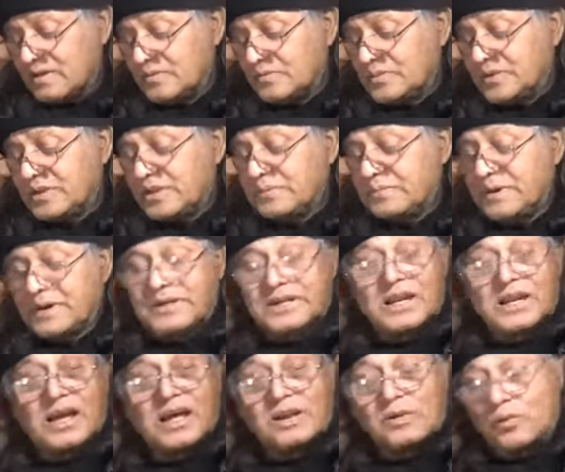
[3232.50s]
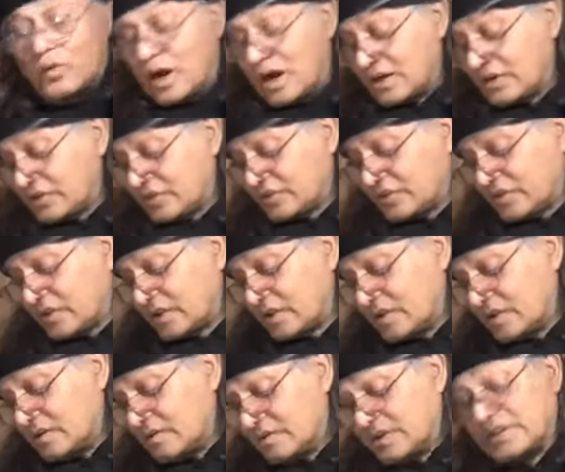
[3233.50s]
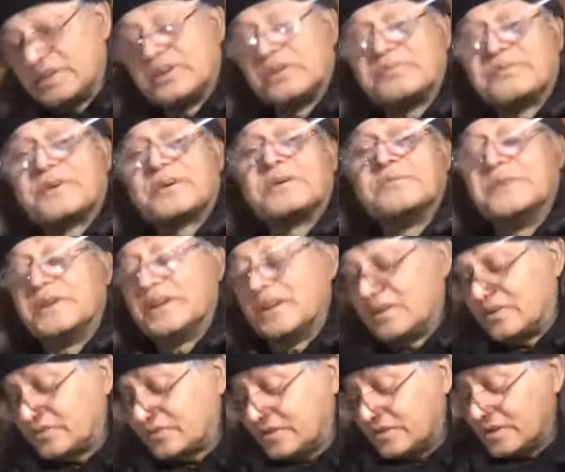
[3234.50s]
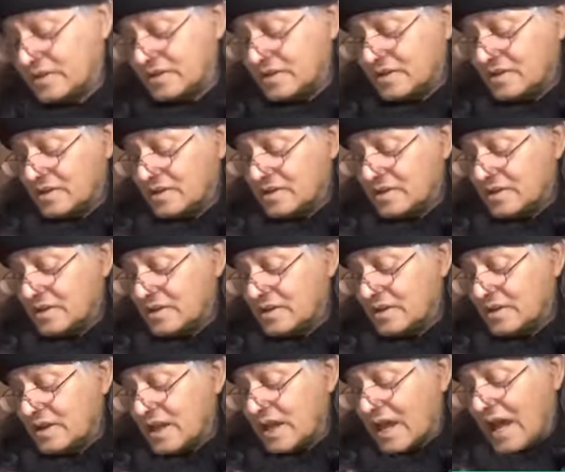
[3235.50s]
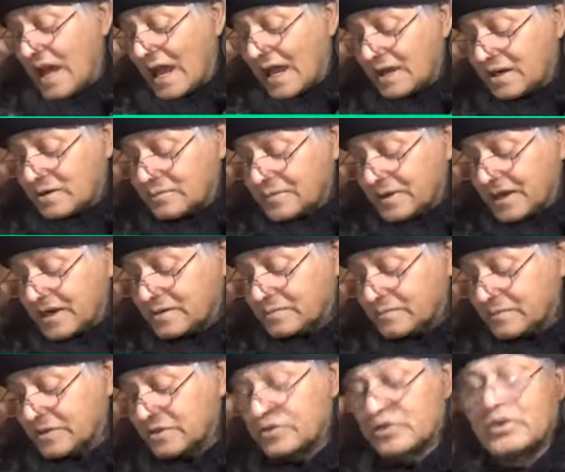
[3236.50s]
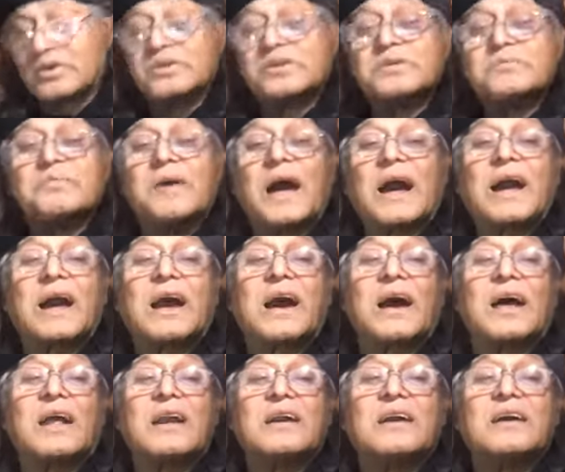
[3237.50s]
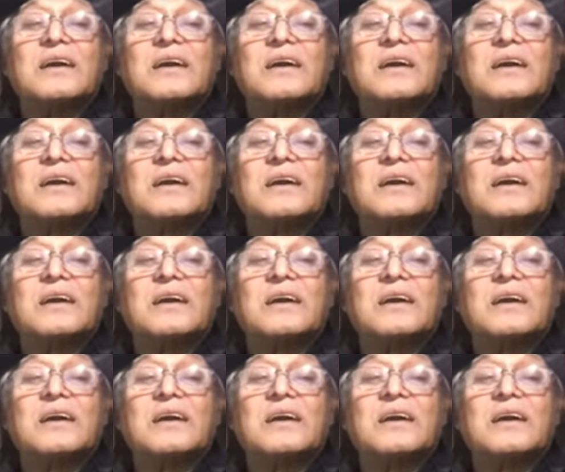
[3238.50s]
Priti Patel wants rid of criminals. I'd bet majority back her.